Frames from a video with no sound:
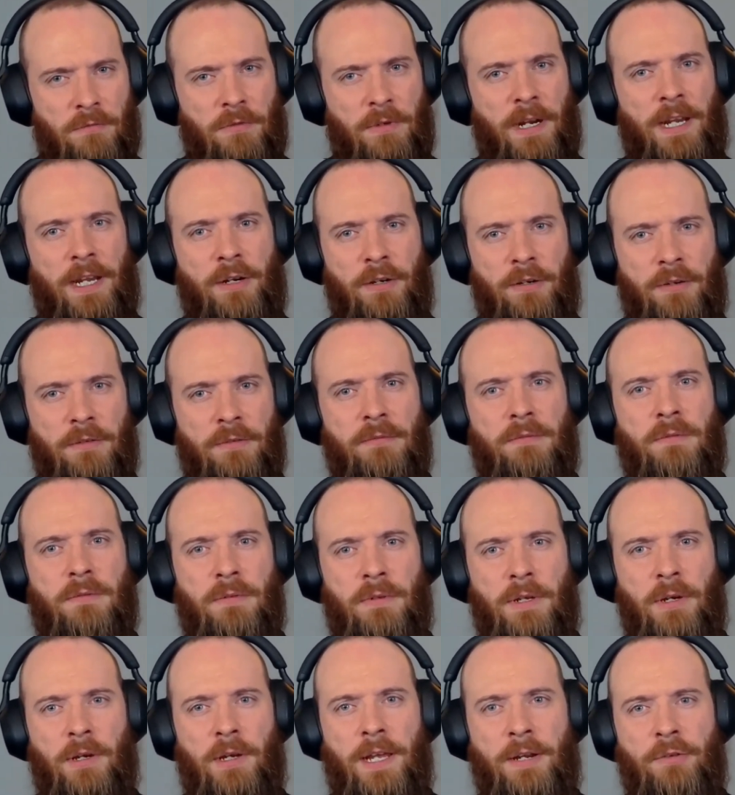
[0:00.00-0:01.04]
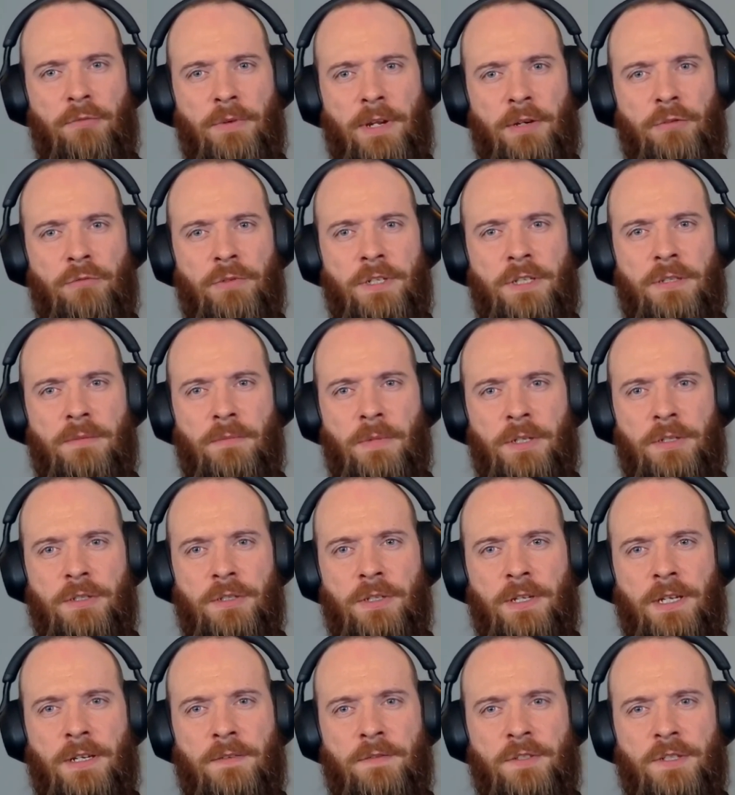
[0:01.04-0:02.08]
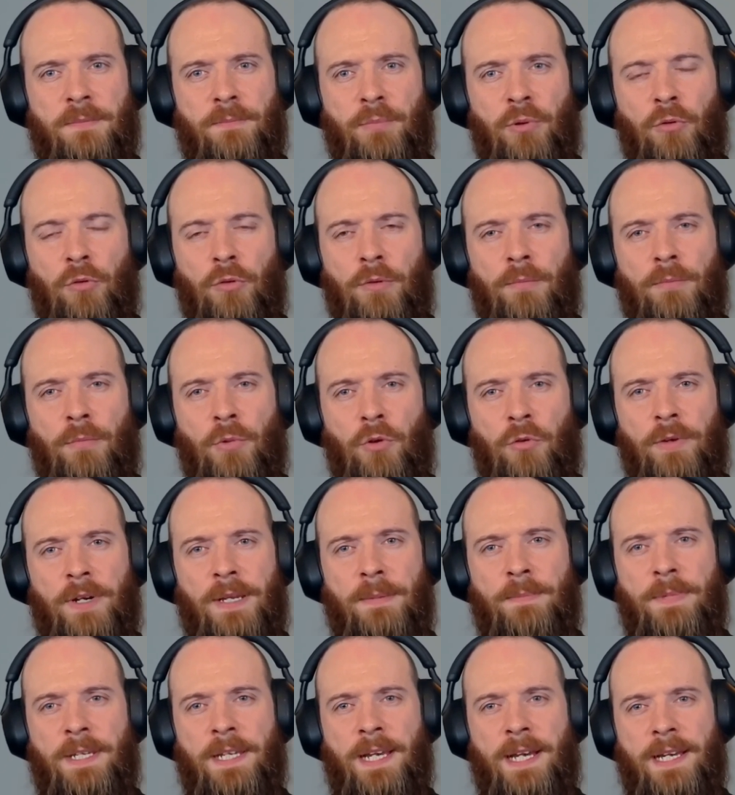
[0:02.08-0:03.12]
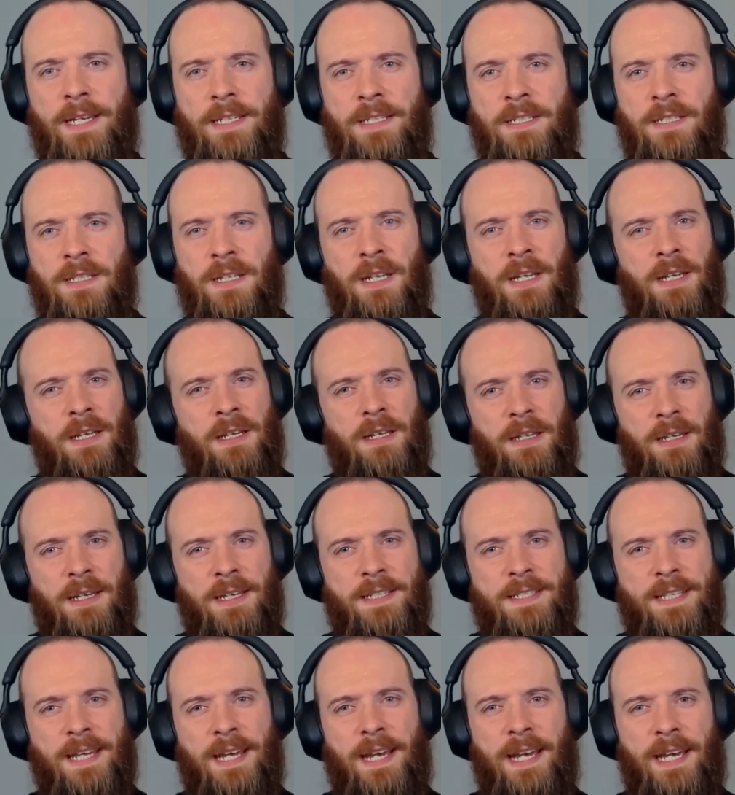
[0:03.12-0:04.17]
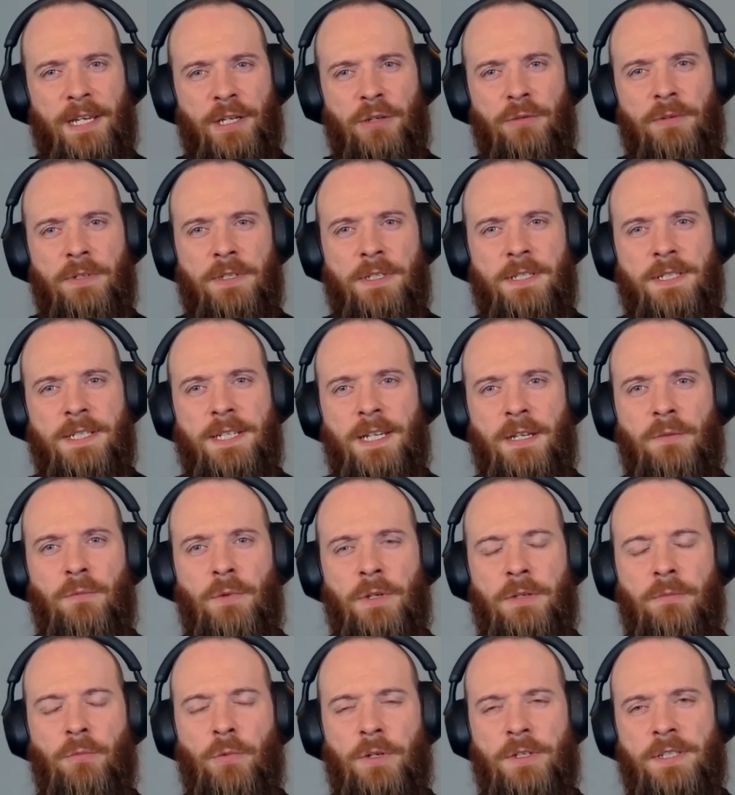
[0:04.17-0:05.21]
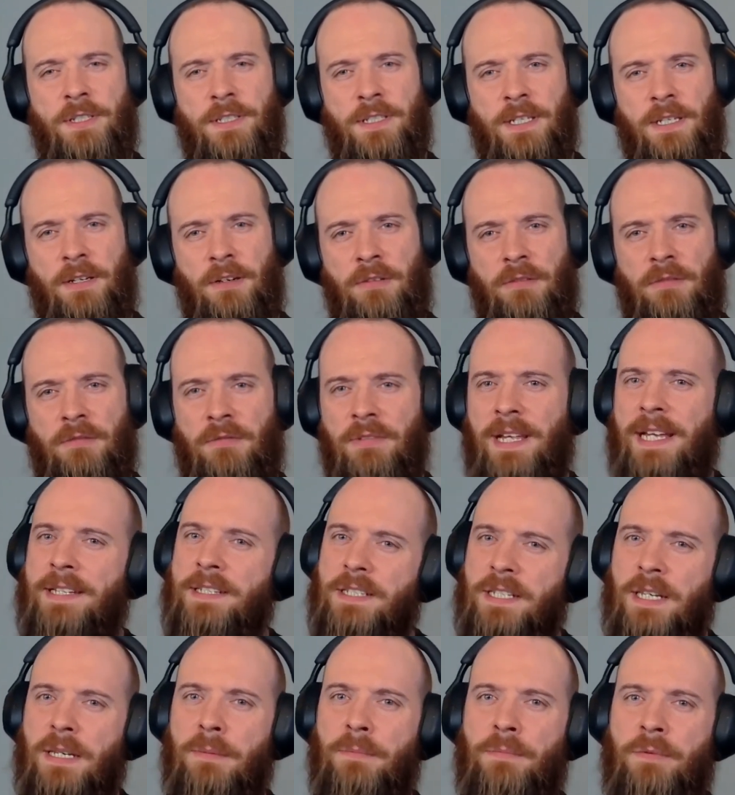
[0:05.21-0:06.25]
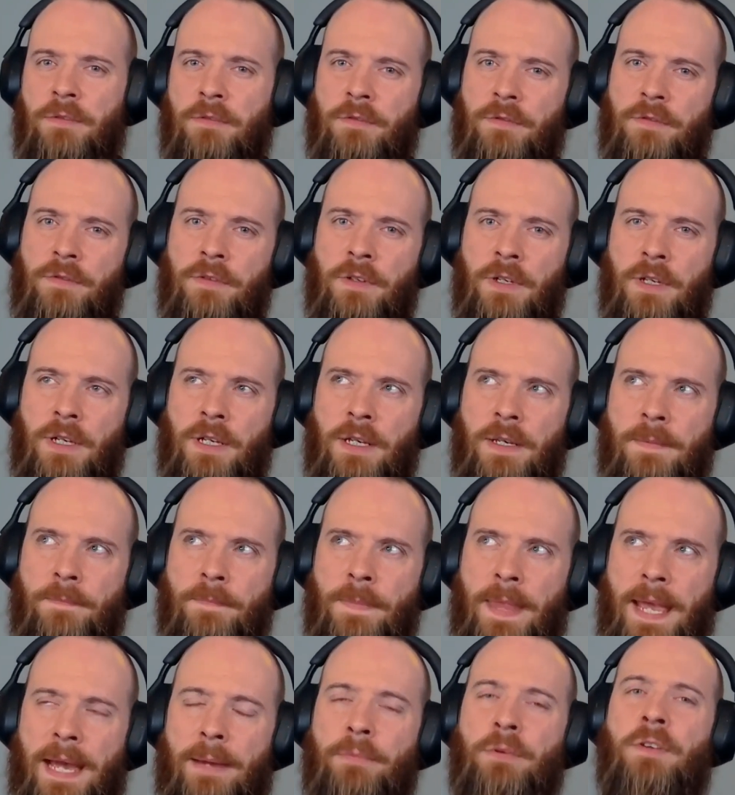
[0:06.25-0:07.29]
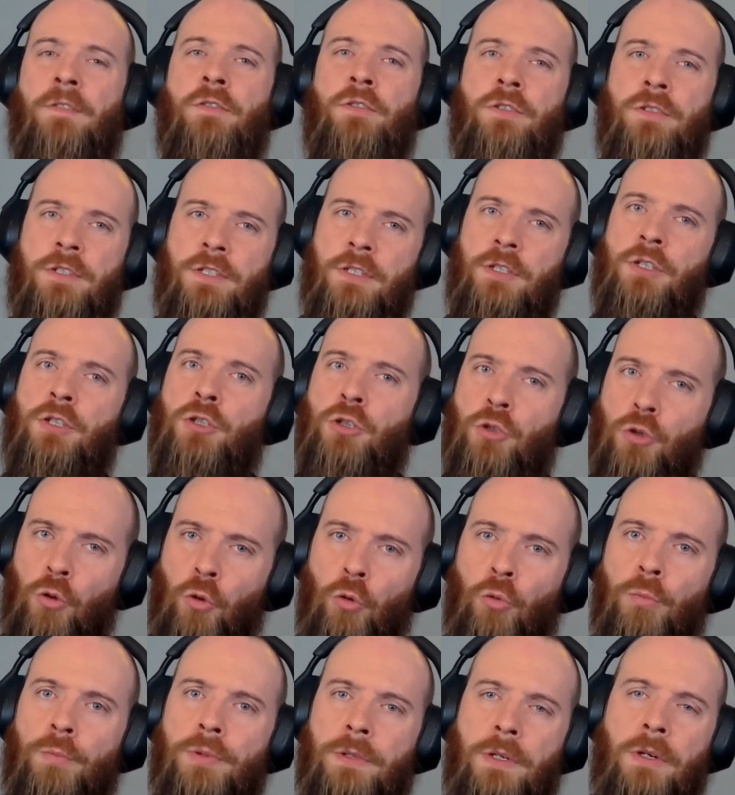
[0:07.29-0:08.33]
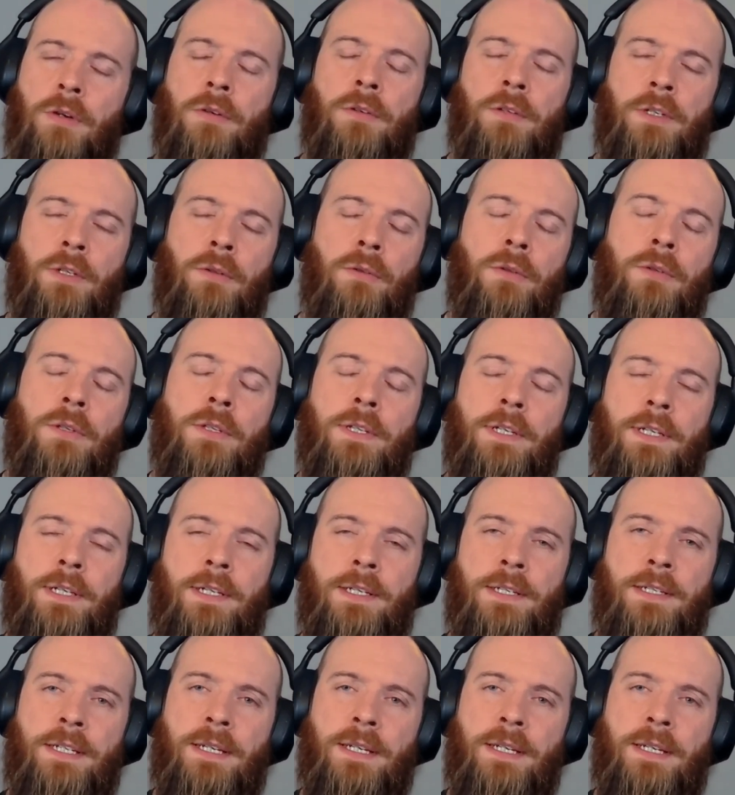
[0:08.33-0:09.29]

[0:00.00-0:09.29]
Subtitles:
uh, in recent months to kind of support more APIs. Is that accurate to say? And what does the current landscape of app governance's scope currently look like in